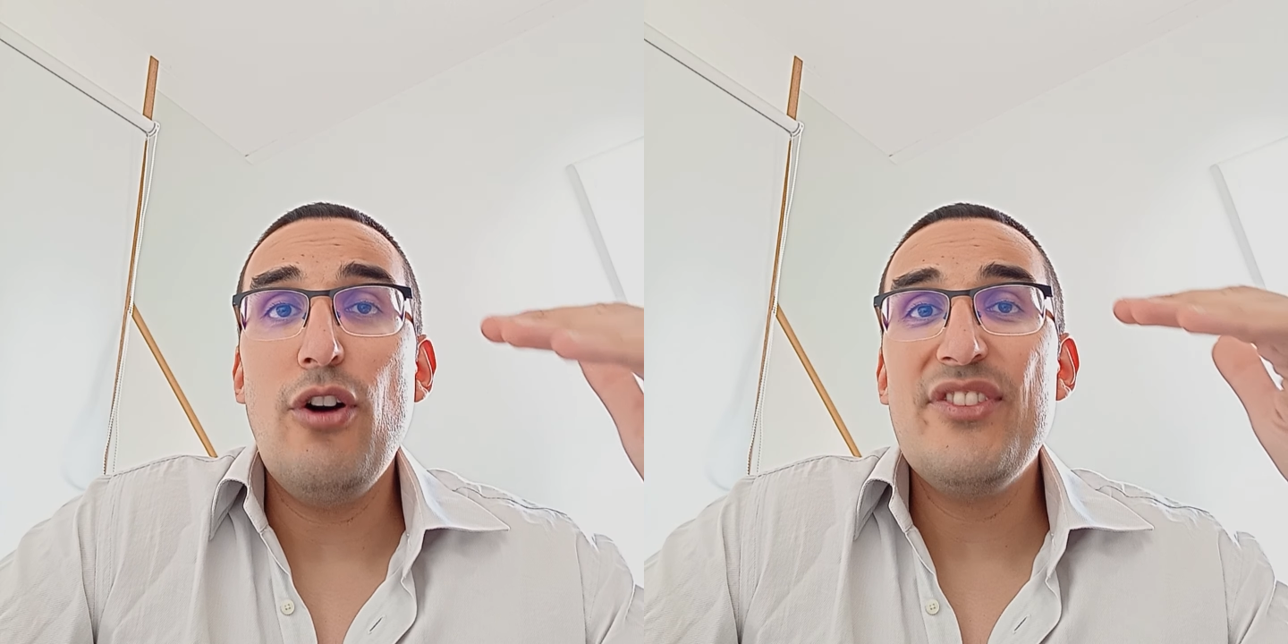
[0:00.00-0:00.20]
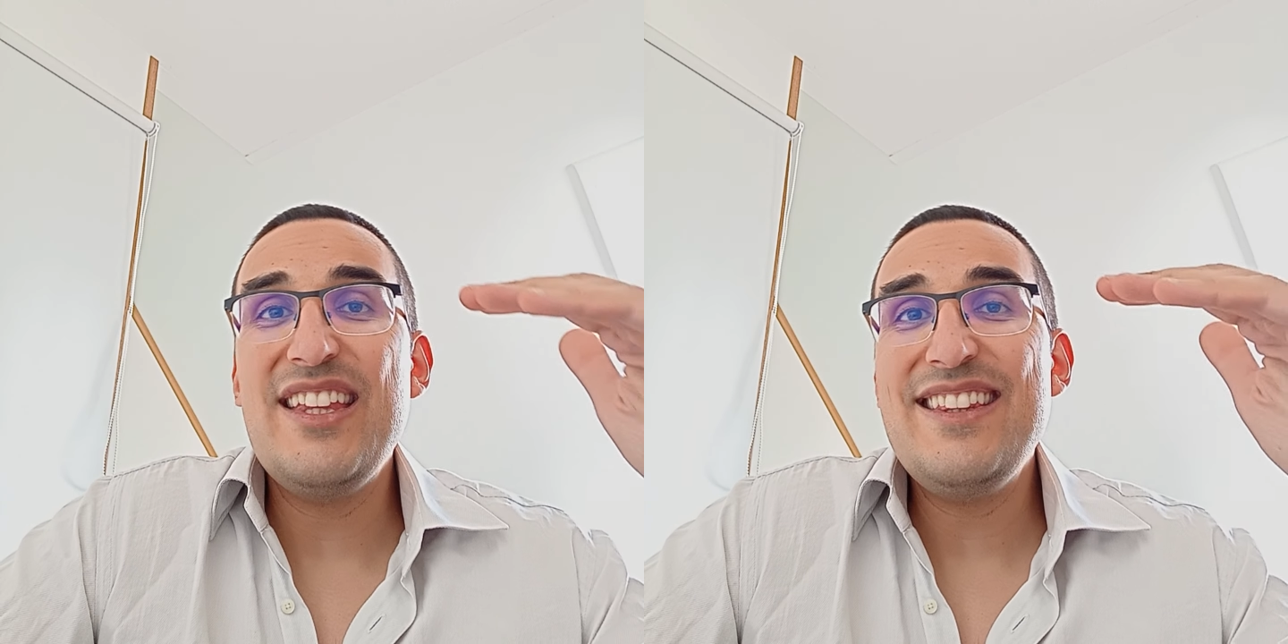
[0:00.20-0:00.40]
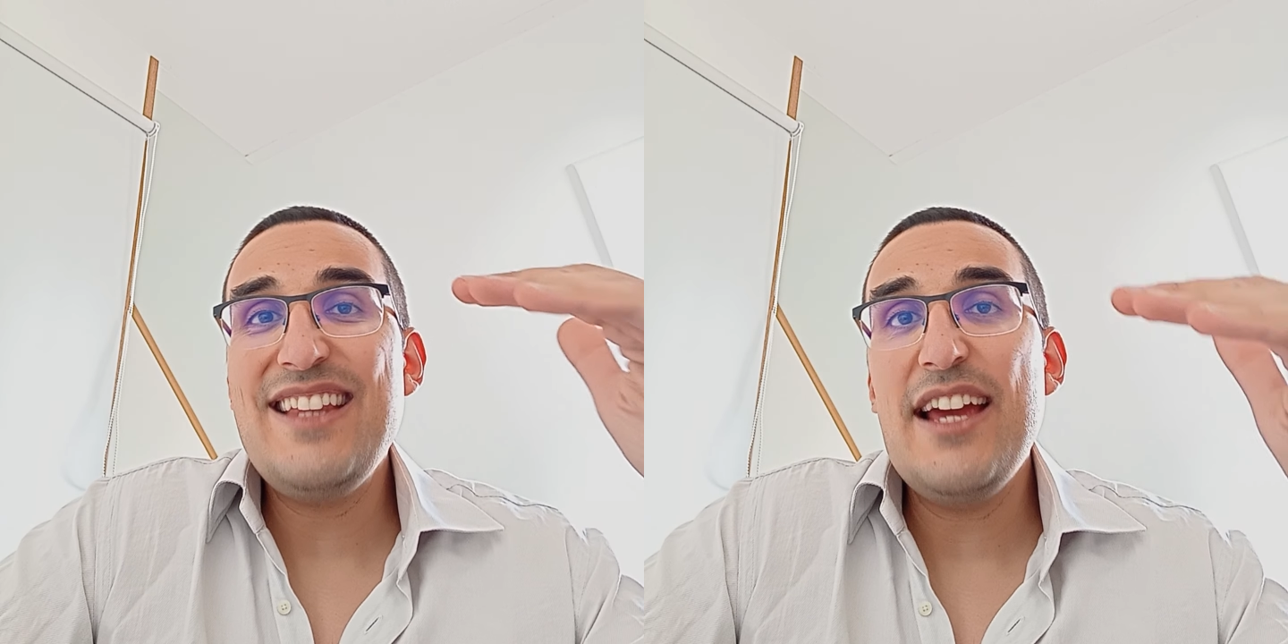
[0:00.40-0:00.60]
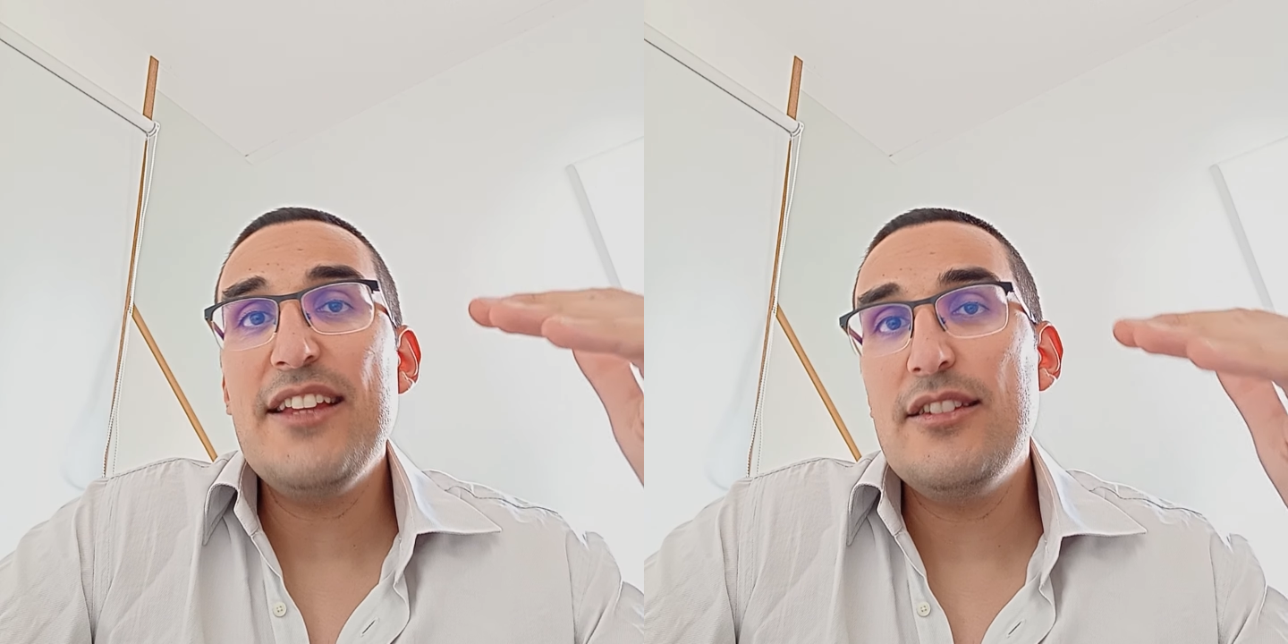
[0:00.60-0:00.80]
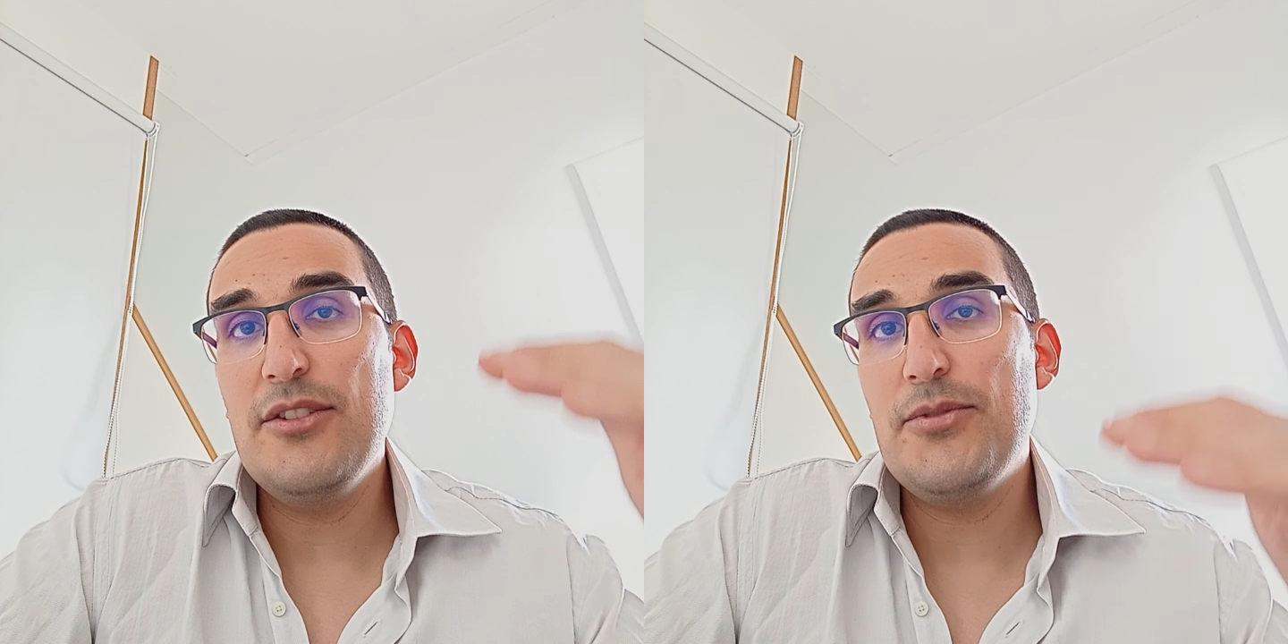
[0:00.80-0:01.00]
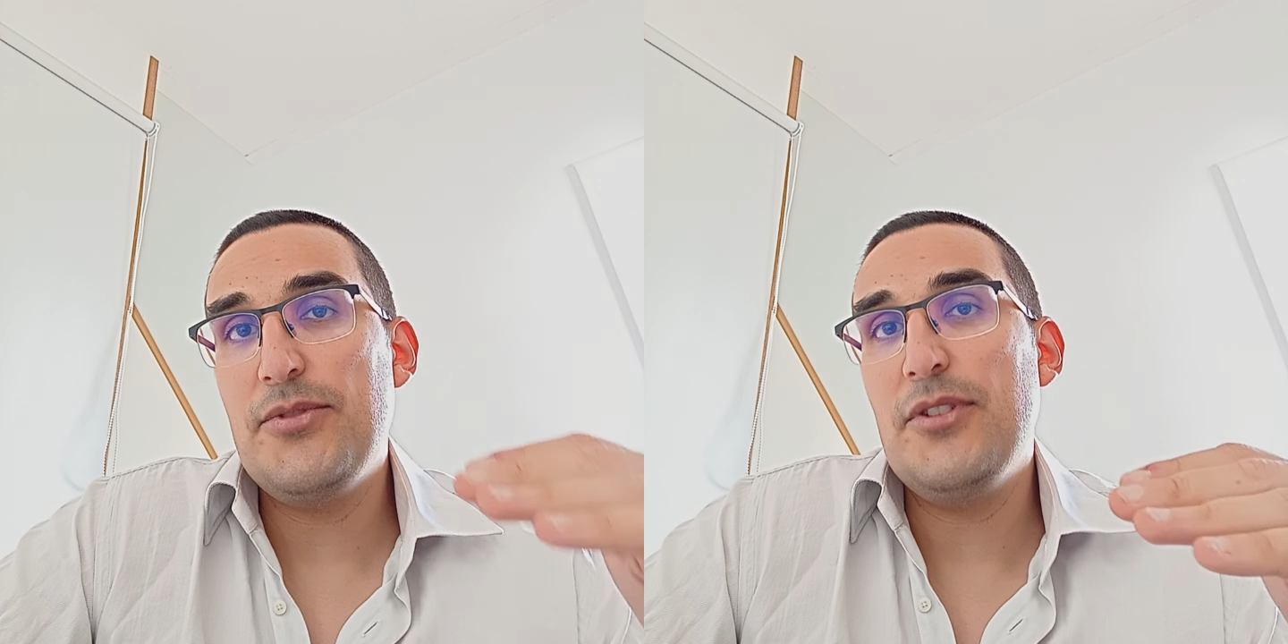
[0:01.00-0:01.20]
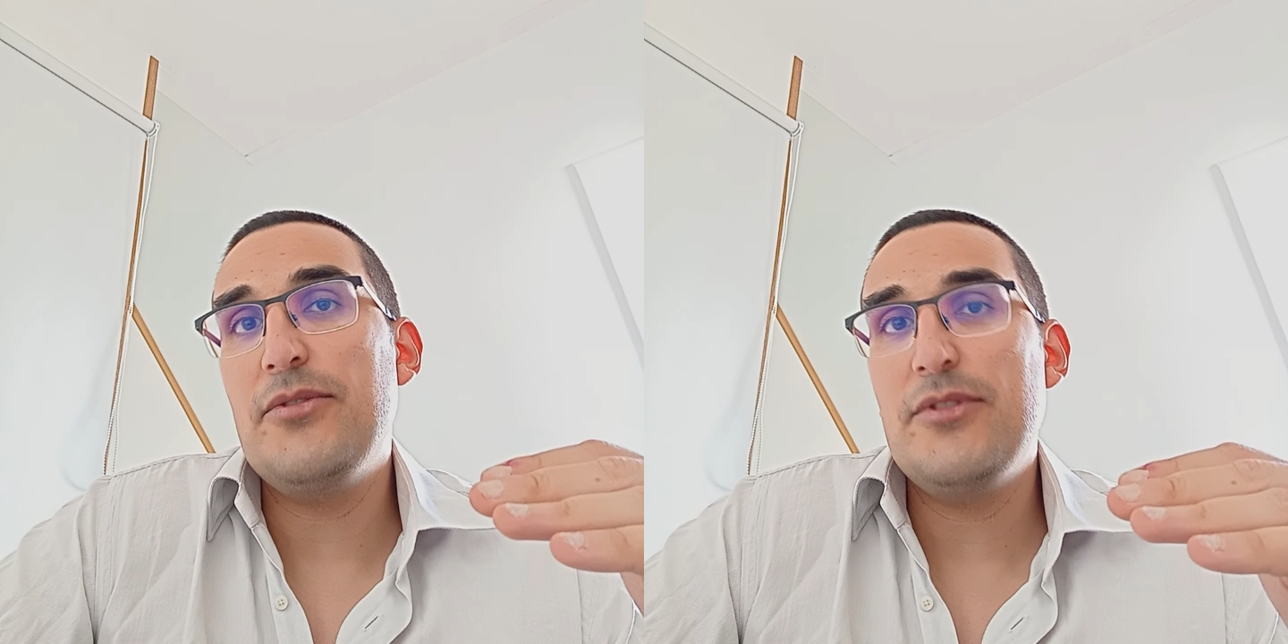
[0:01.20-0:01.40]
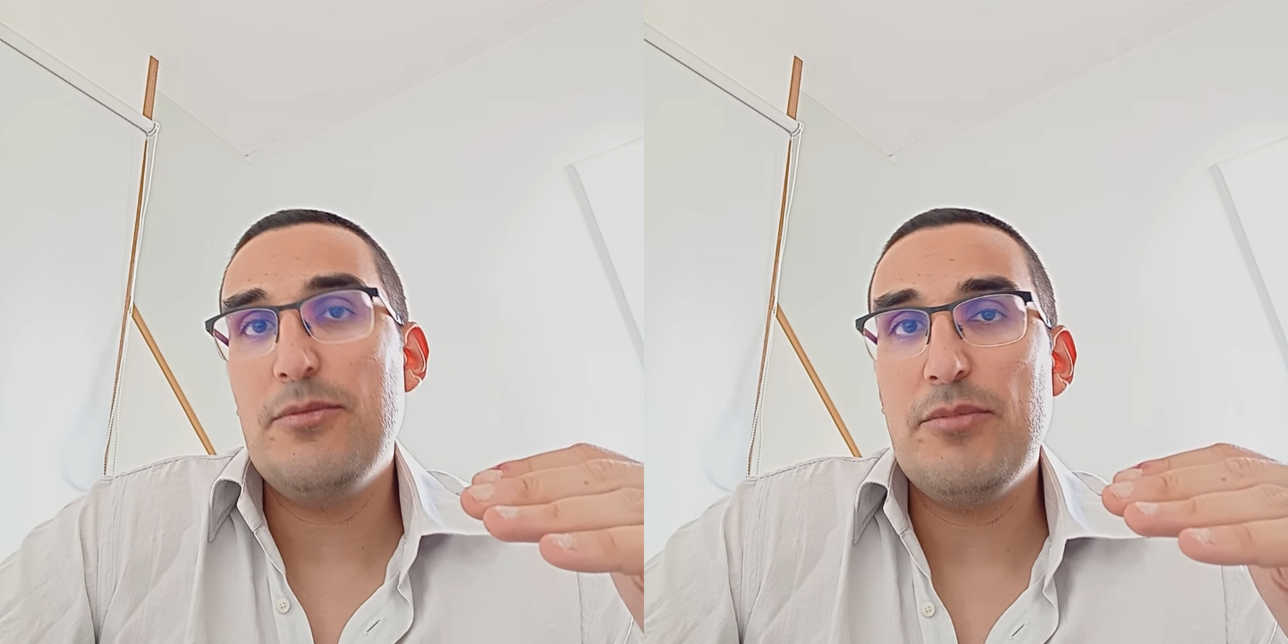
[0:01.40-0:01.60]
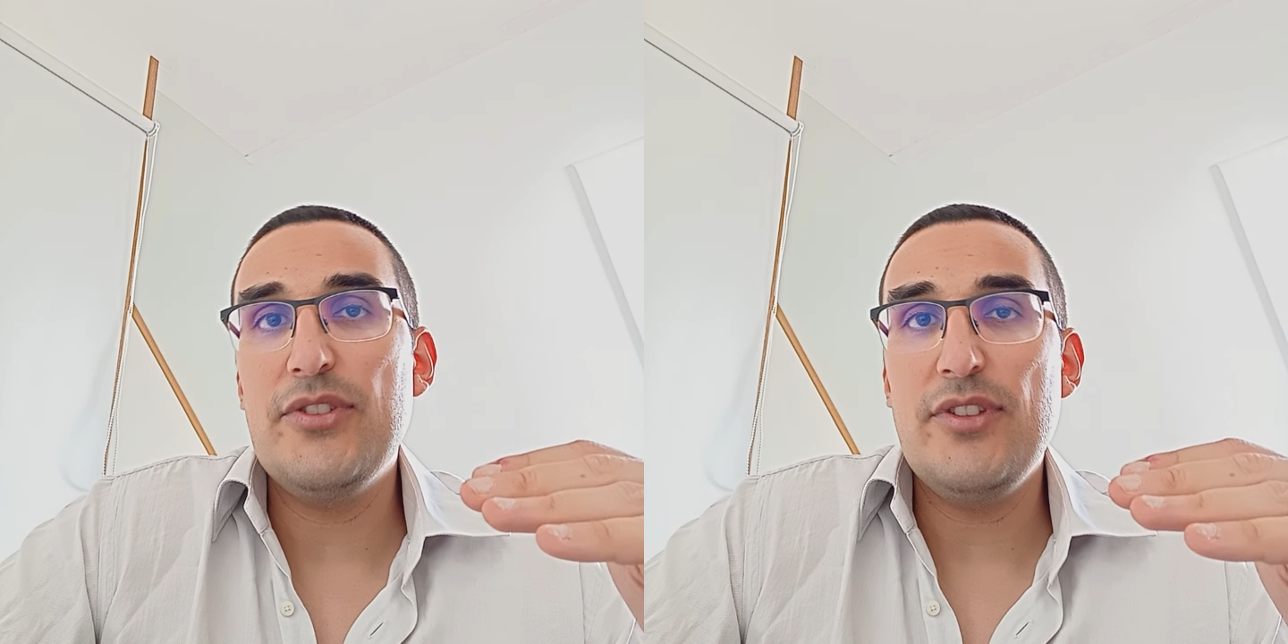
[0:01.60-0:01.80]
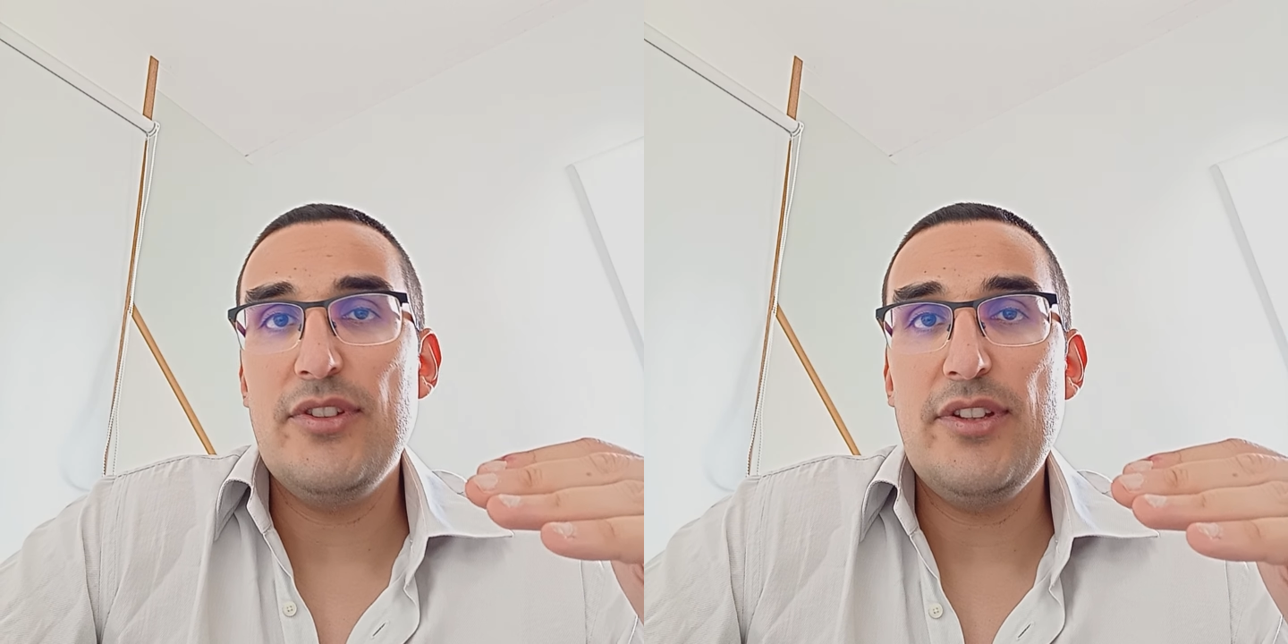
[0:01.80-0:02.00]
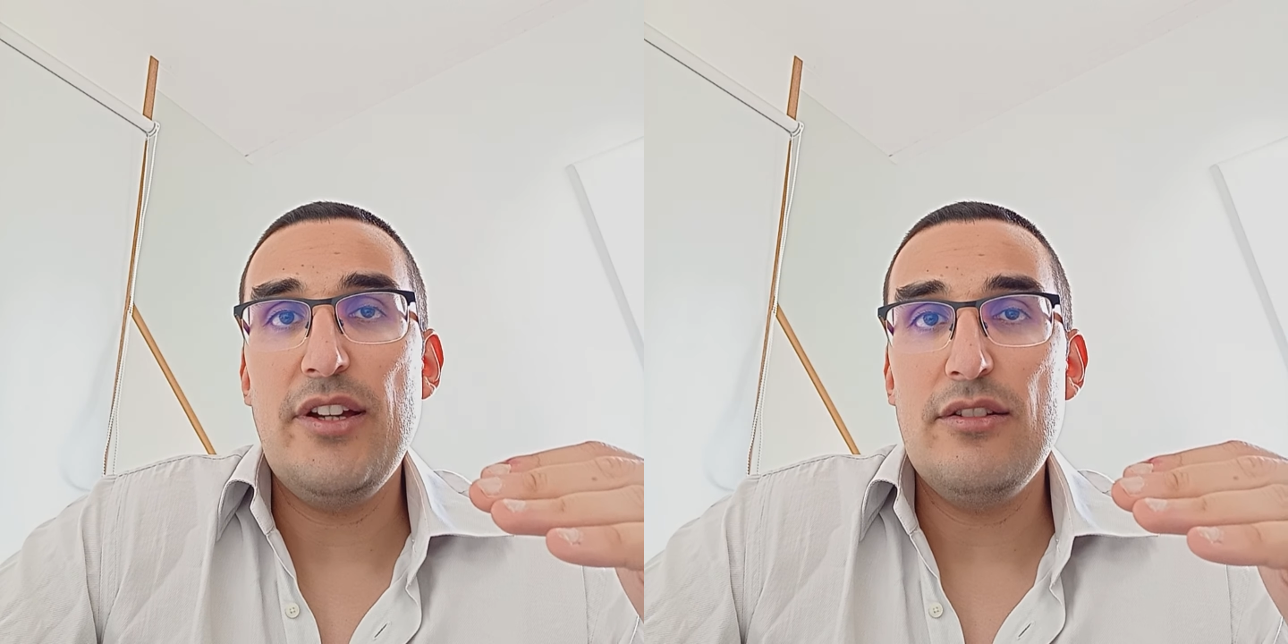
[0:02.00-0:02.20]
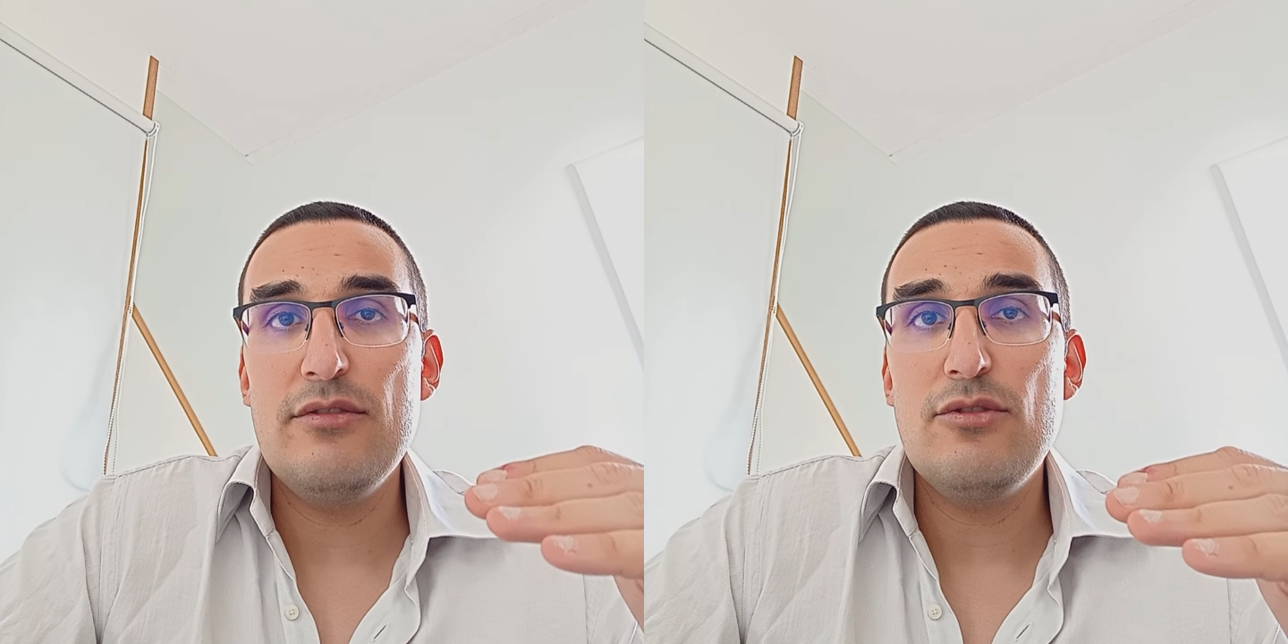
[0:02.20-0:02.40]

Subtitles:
on the 95th percentile